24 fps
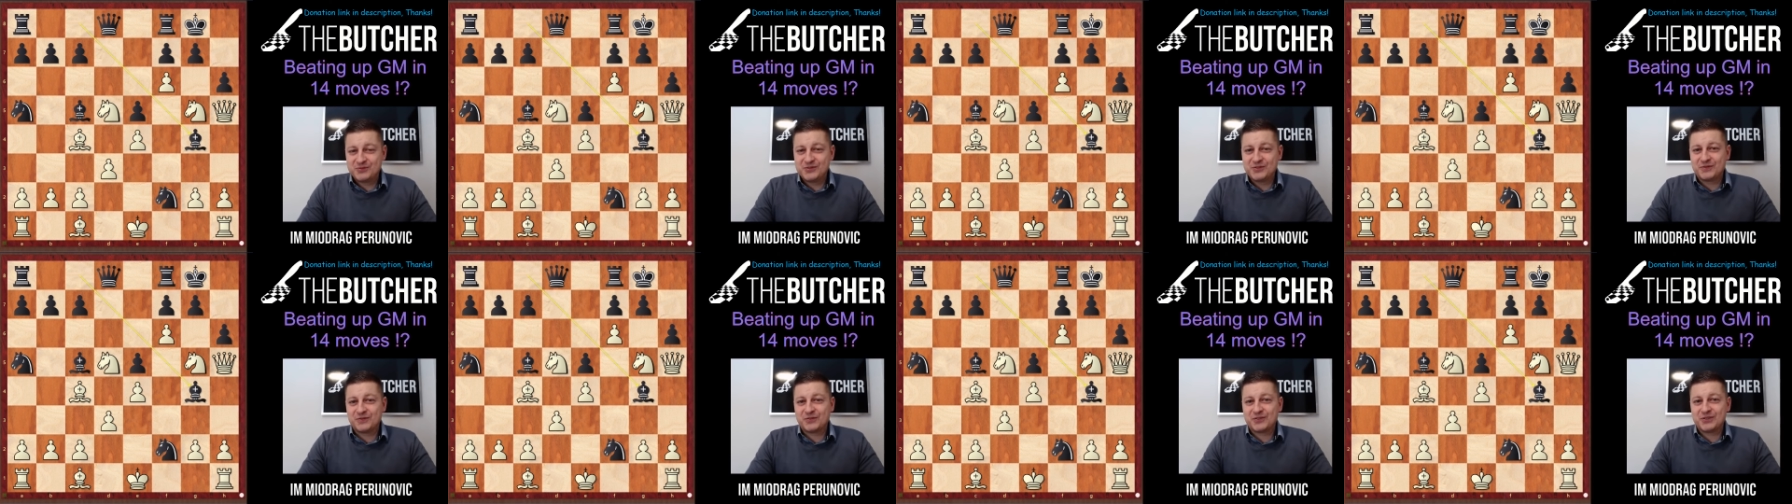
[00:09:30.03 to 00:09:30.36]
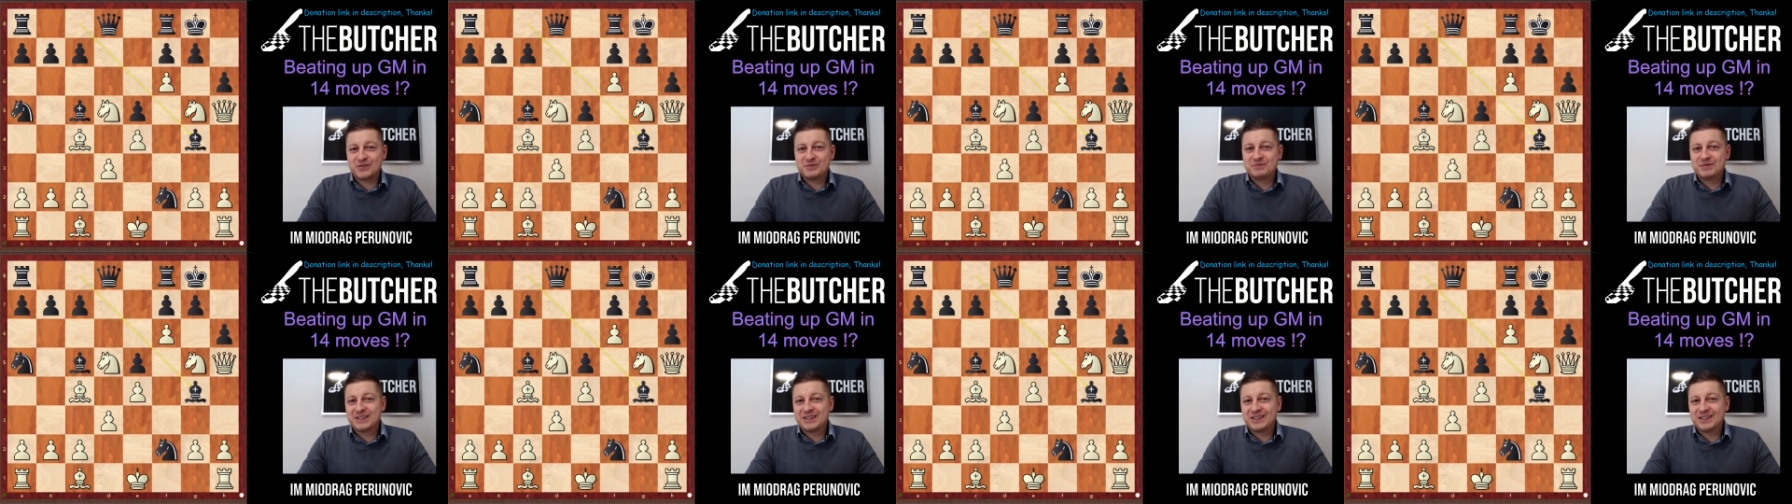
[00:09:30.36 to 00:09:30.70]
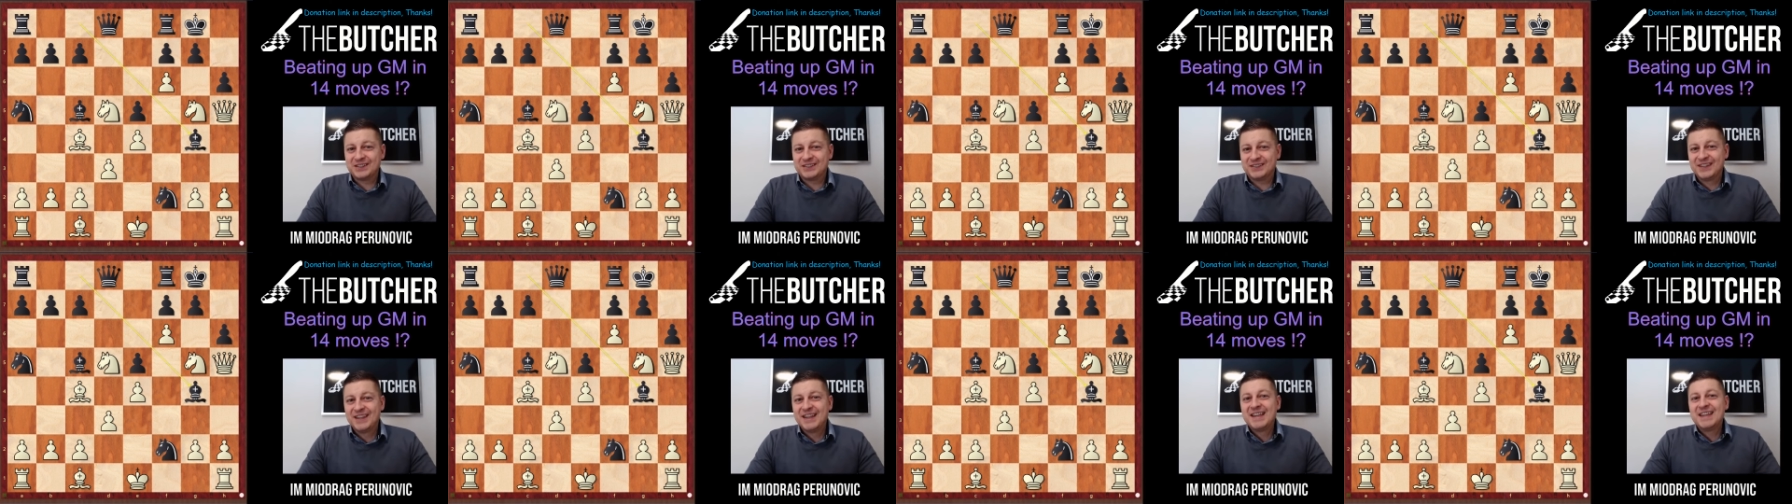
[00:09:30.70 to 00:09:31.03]
g4
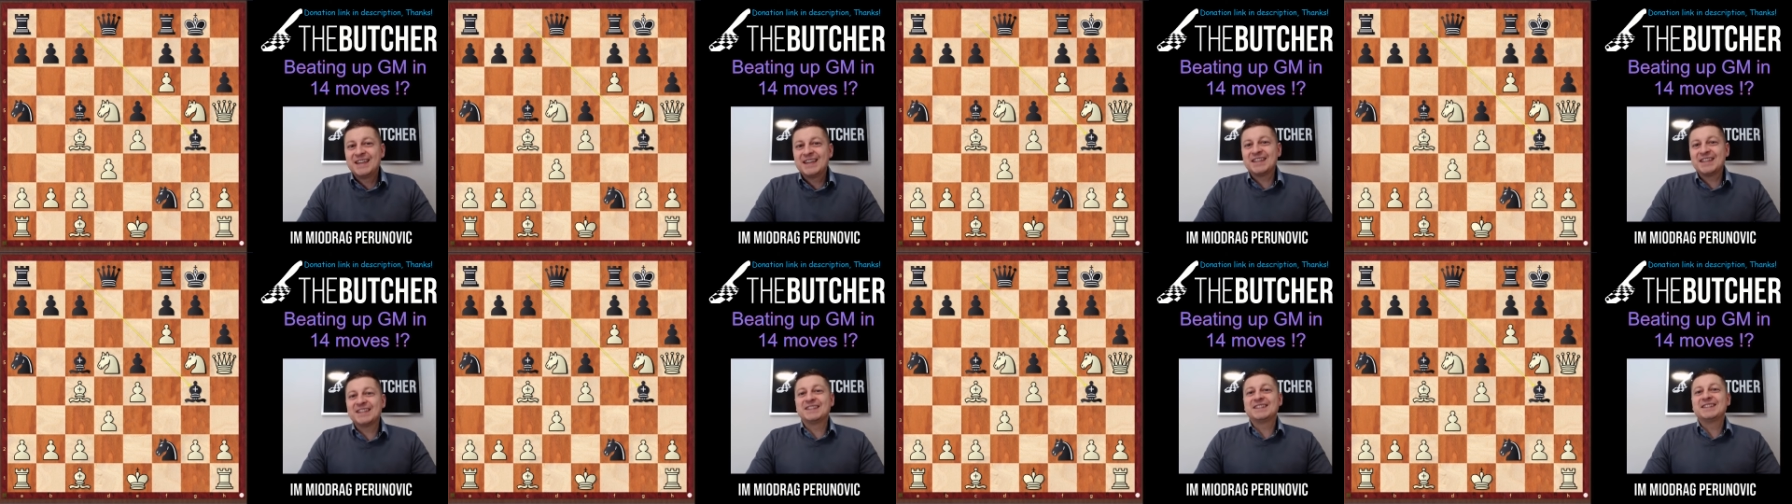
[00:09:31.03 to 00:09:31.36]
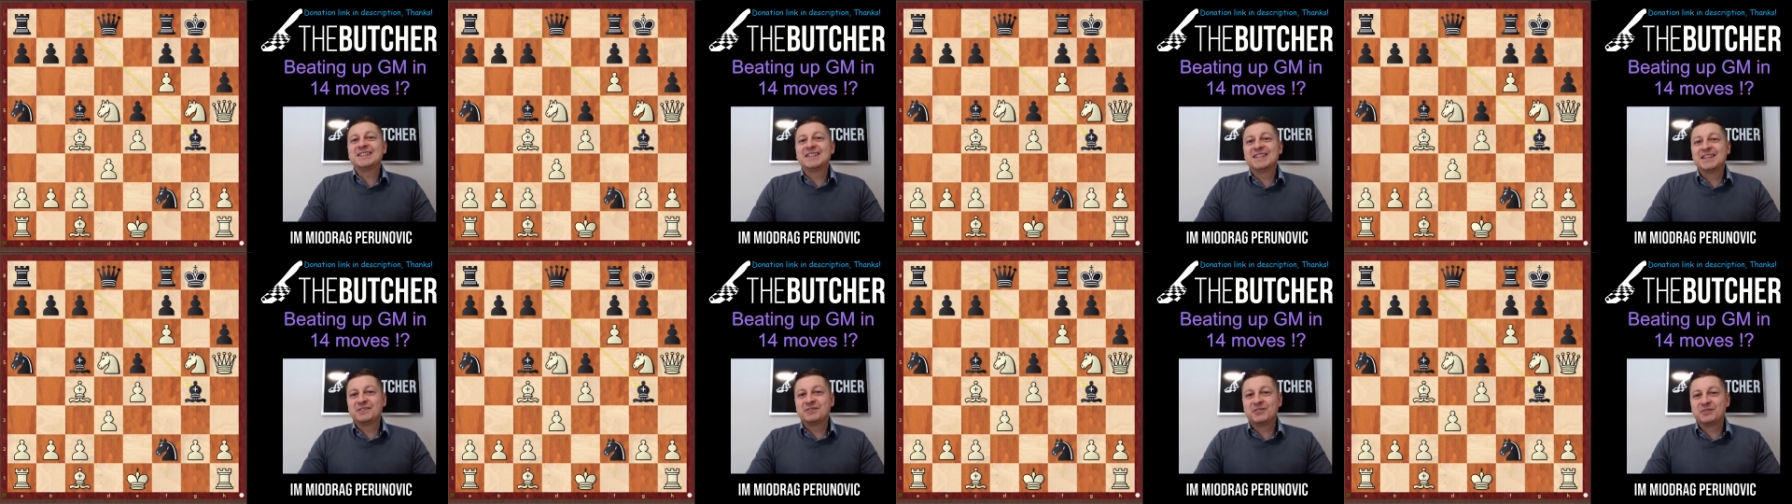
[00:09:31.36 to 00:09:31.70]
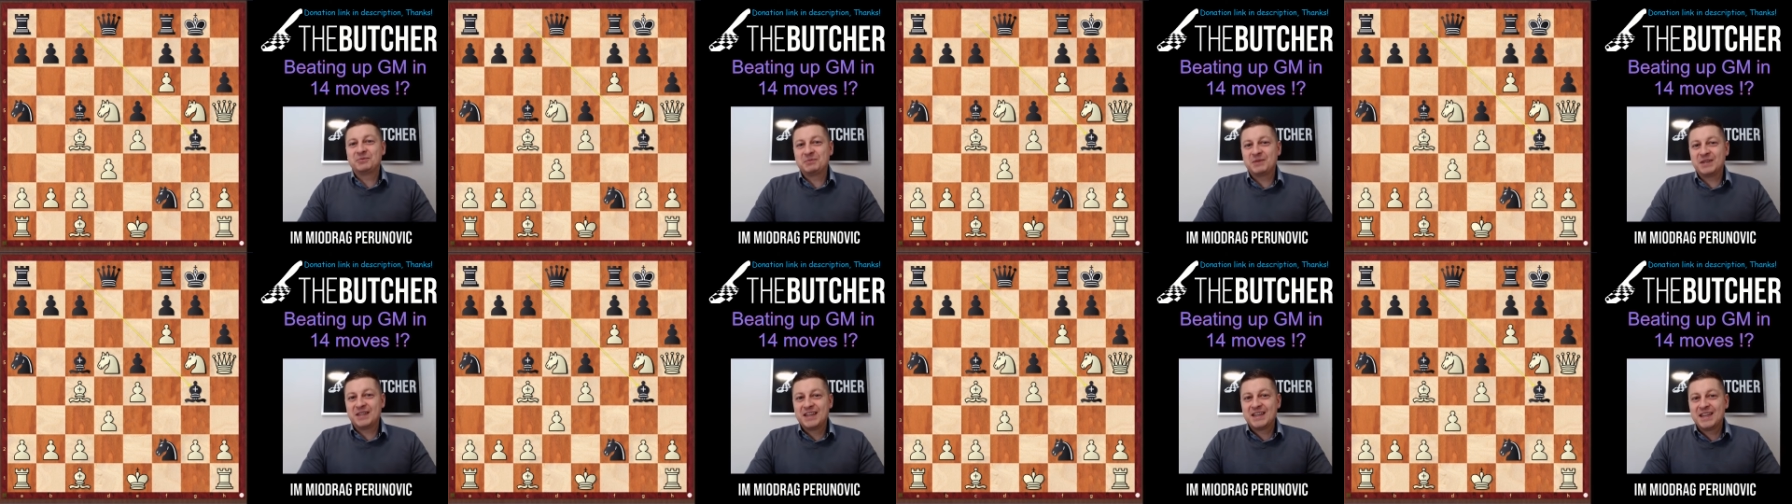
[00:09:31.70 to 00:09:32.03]
because it
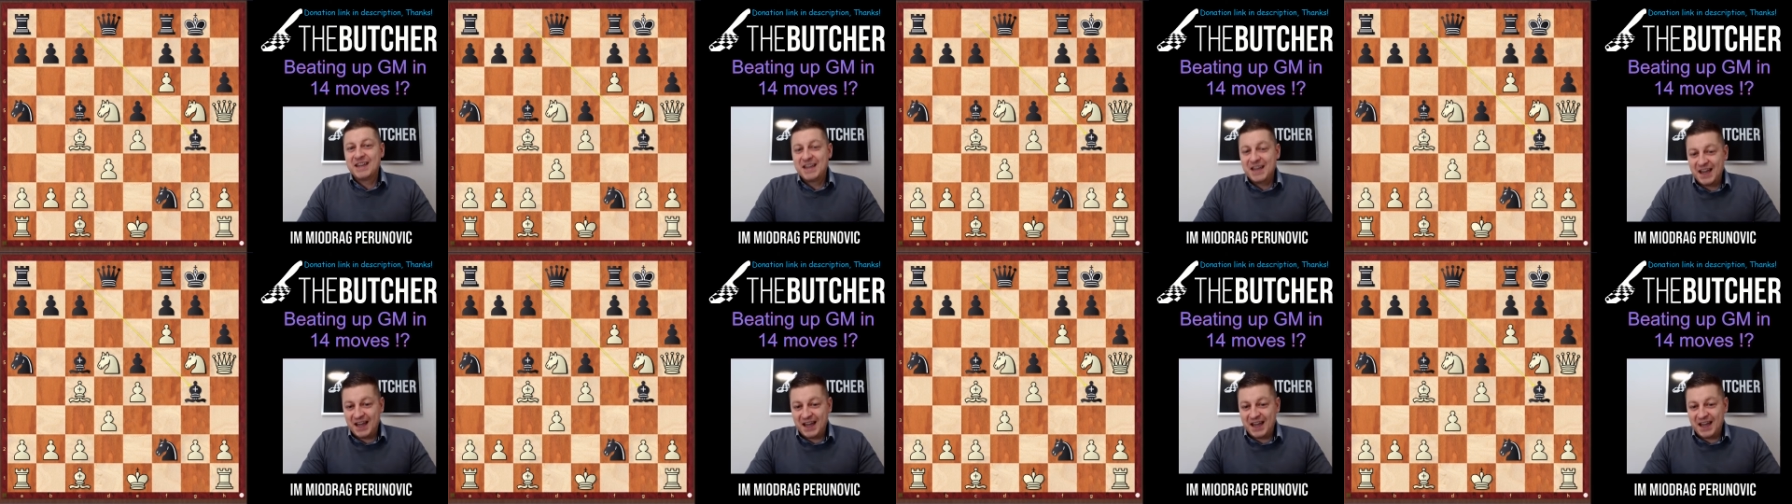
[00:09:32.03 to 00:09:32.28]
gives me